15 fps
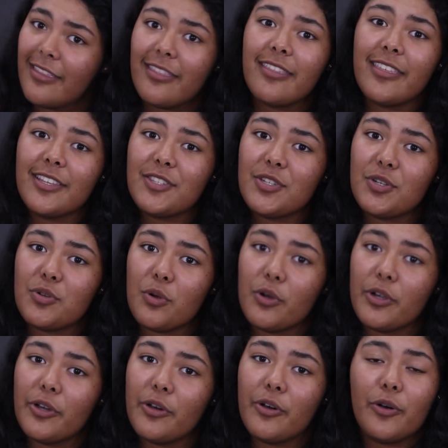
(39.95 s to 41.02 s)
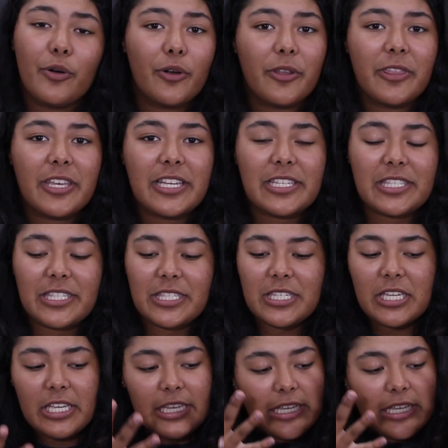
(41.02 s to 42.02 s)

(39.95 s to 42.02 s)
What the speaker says: this tutorial or this